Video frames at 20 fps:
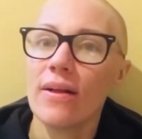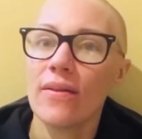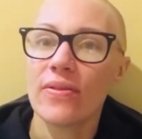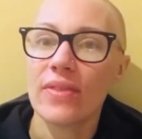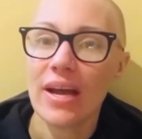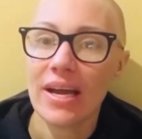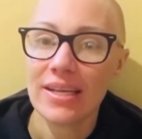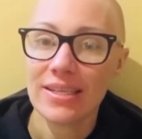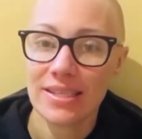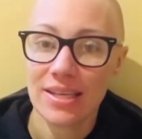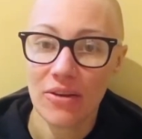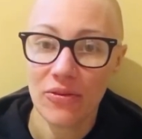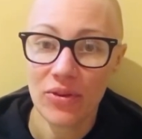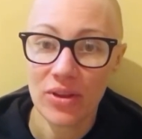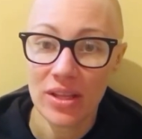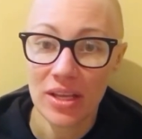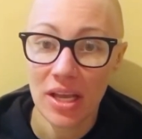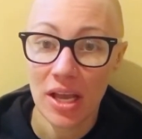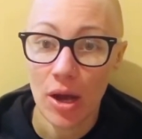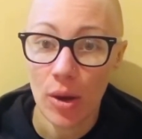That is
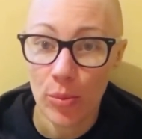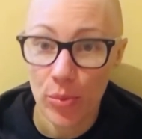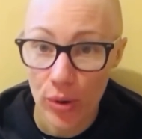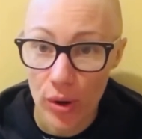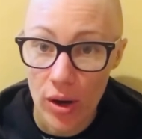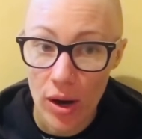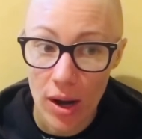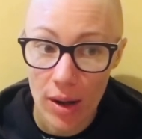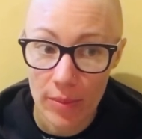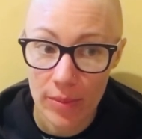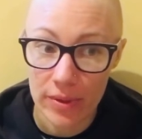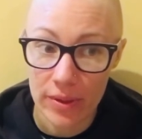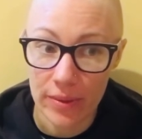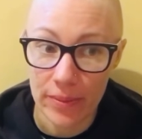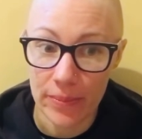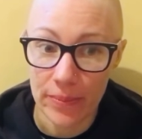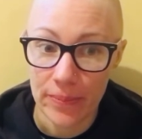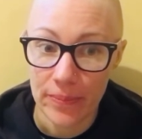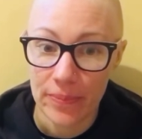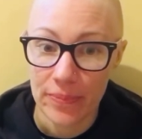definitely a
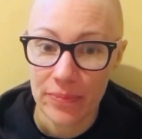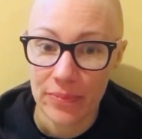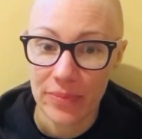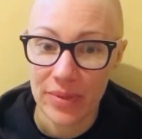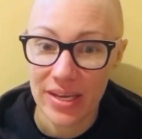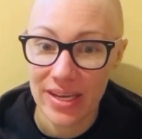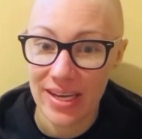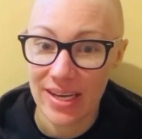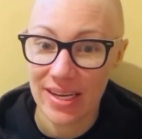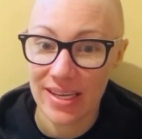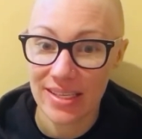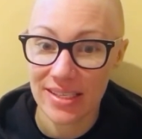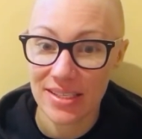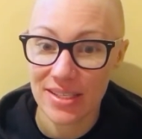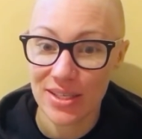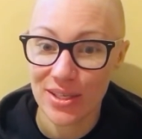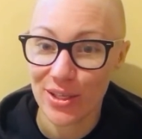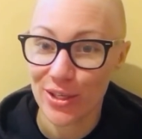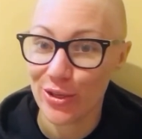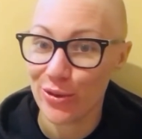problem
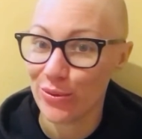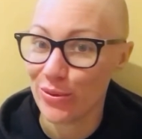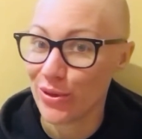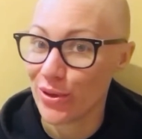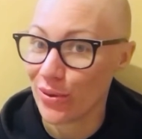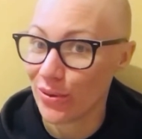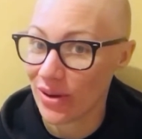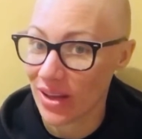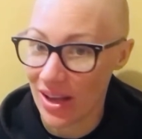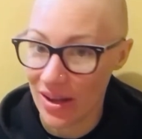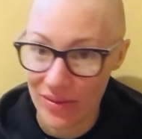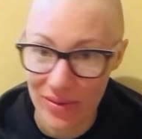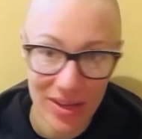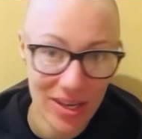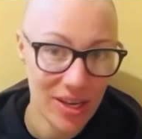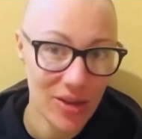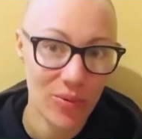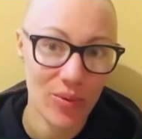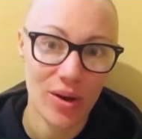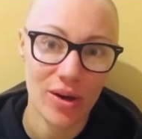because you don't have
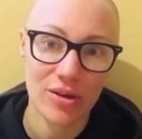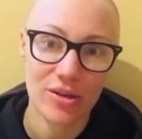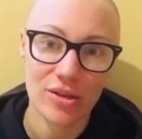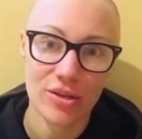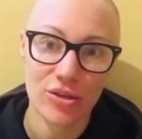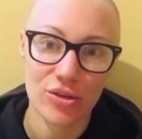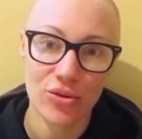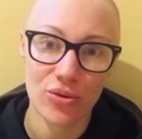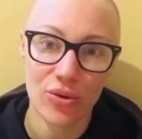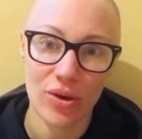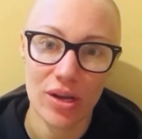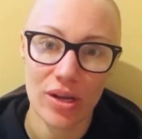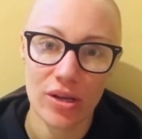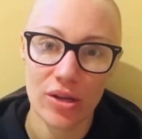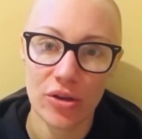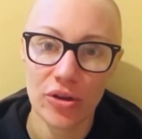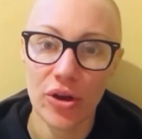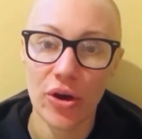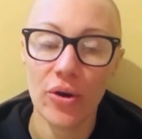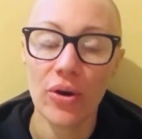anywhere to store it,
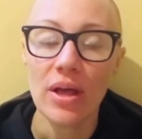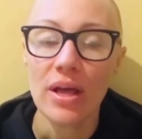you know?